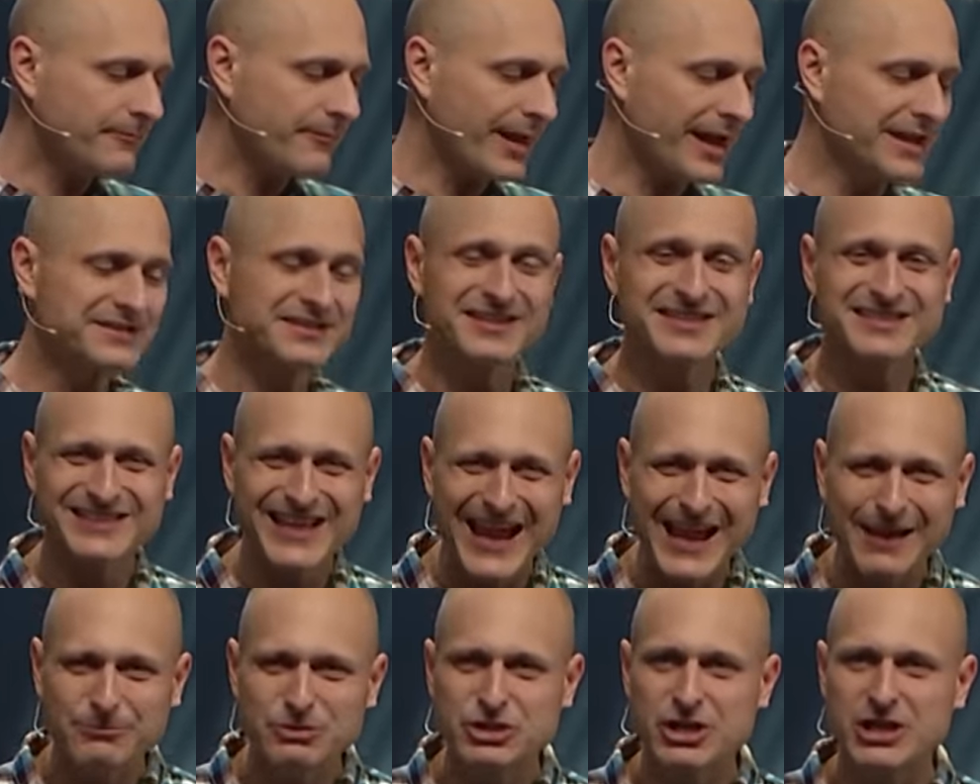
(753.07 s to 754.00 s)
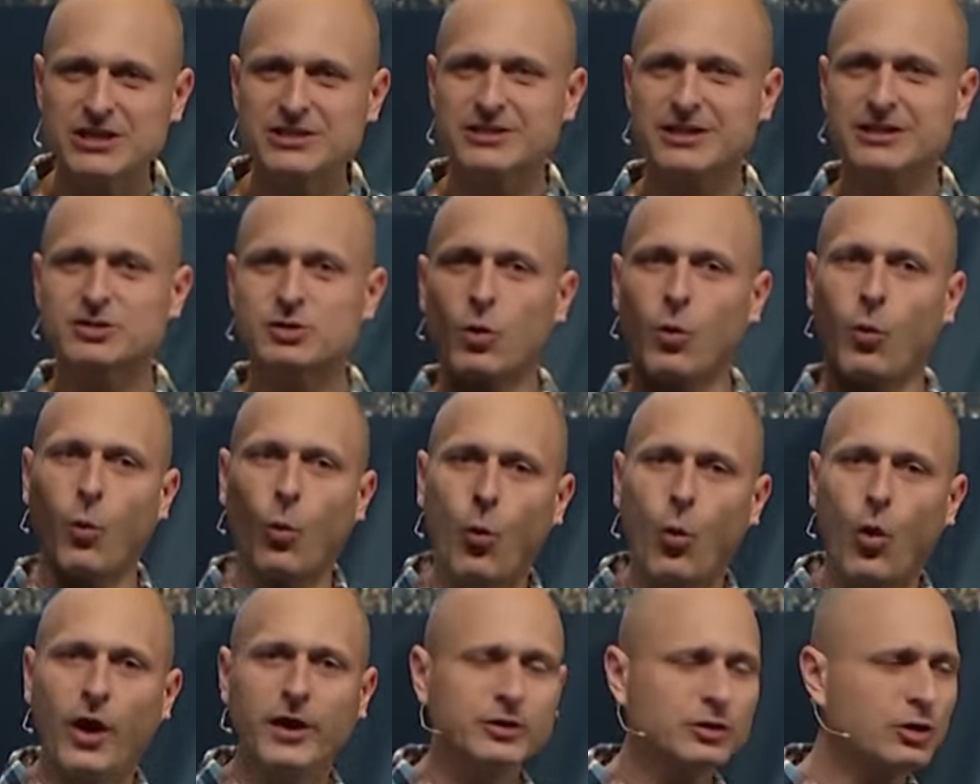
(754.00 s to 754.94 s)
It's the same Jesus,
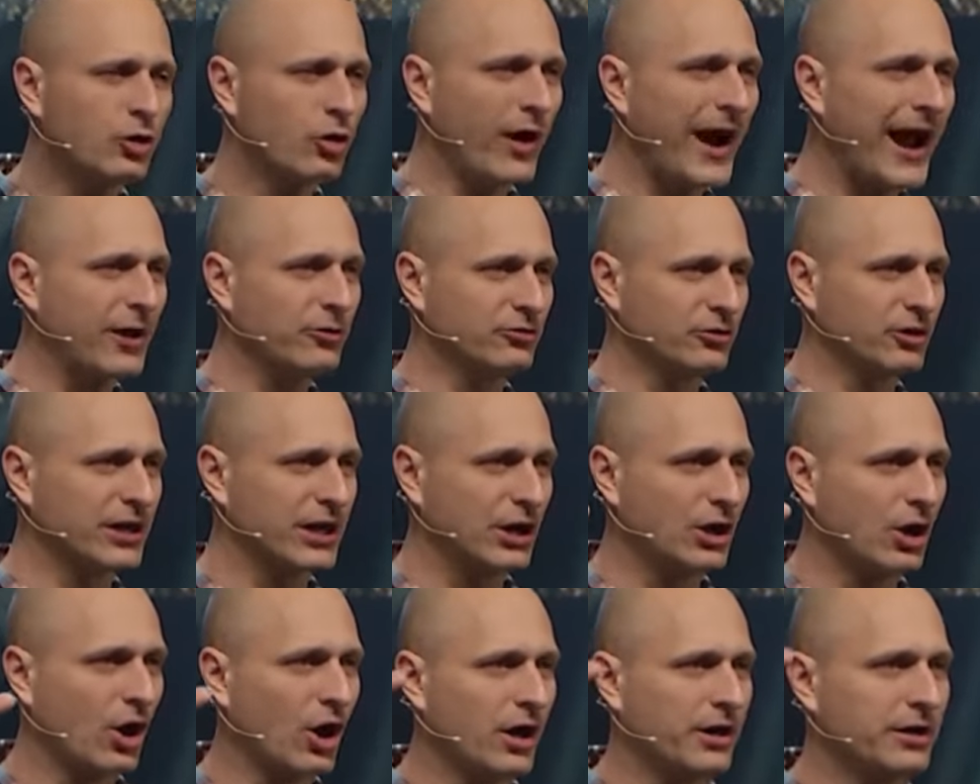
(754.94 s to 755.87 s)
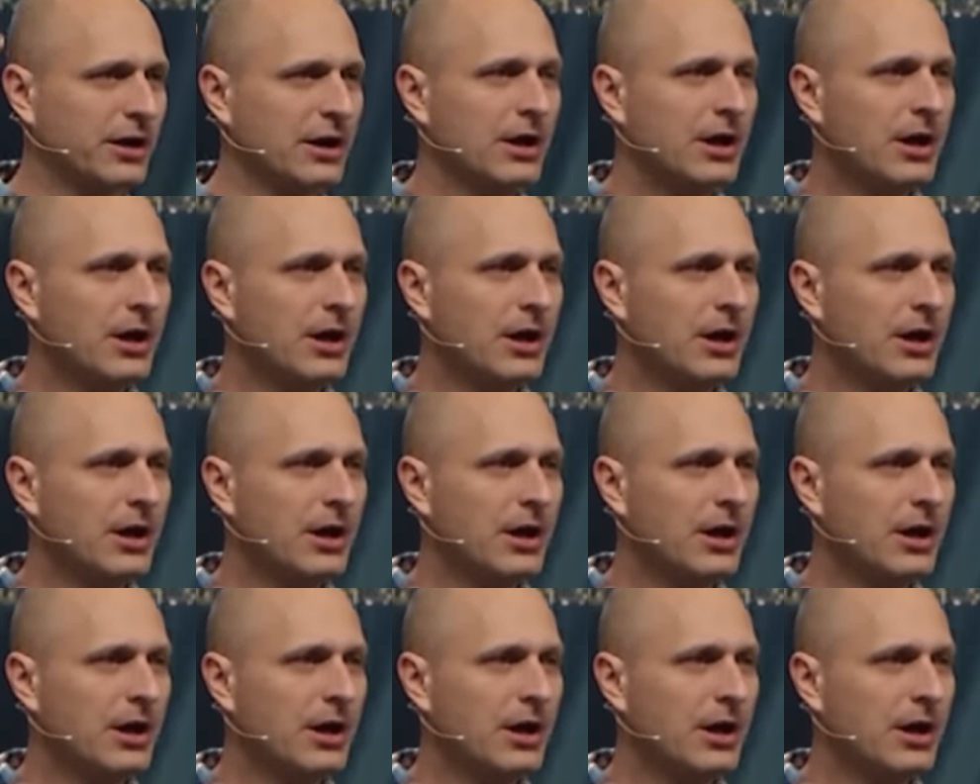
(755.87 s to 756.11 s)
one crowd looking on,